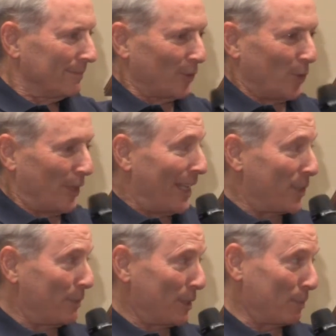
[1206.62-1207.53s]
Well,
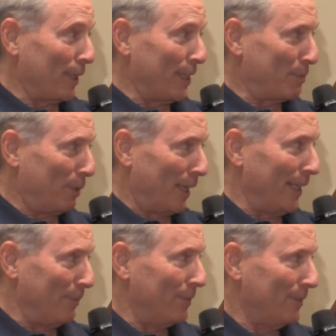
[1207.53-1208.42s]
that's misplaced
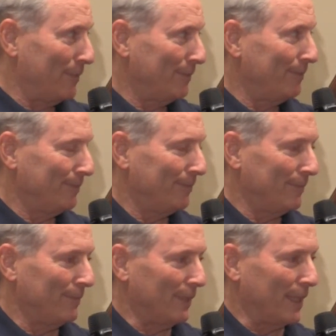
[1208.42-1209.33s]
blame. Amen.
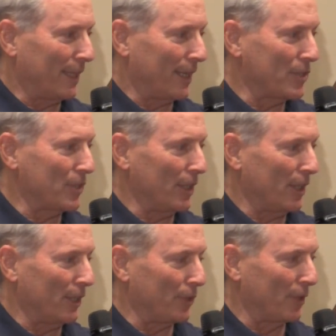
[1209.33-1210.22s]
Because, you
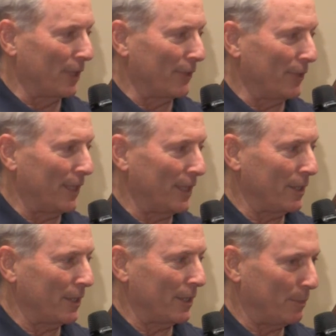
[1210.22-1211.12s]
know, if you're living in
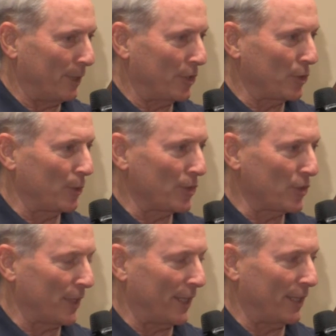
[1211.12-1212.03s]
habitual
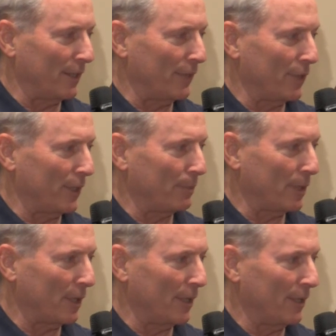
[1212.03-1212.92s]
sin, living
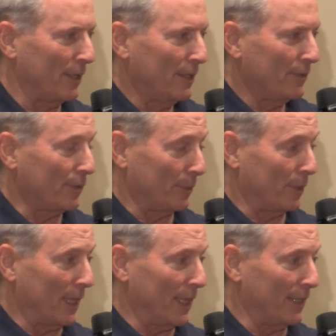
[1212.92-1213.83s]
apart from
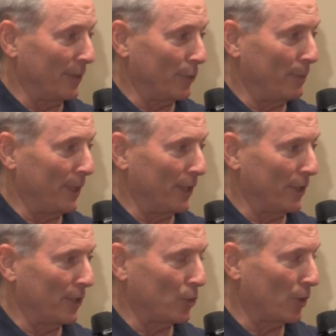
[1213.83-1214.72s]
God and
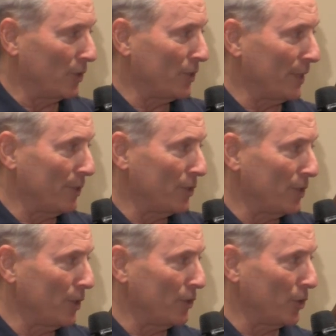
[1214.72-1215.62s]
rebellion towards Him, there's
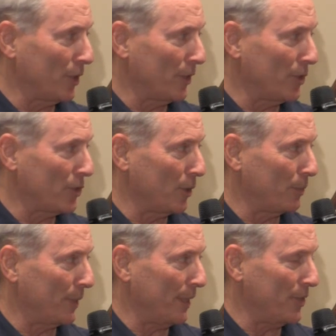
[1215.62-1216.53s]
no joy, there's no
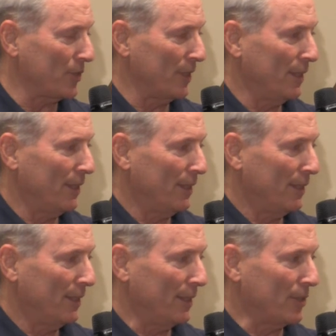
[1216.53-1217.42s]
peace.
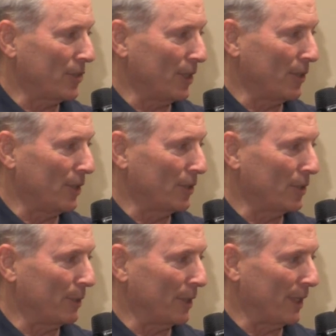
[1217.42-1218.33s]
And so
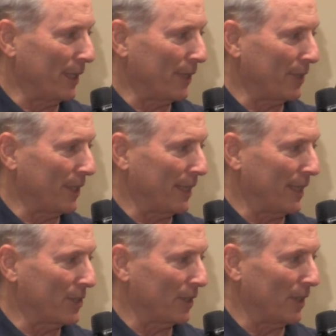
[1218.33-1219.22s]
ultimately, I think
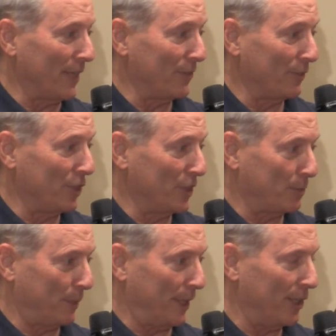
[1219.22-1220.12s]
that's a life of
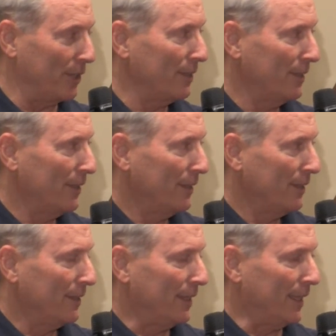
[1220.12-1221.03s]
despair,
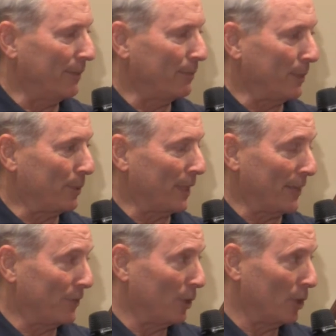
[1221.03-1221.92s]
and people
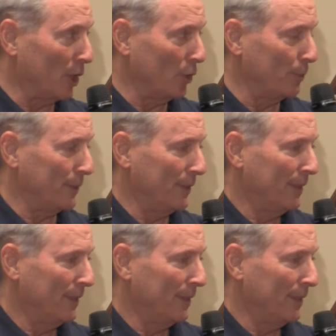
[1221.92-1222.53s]
have no hope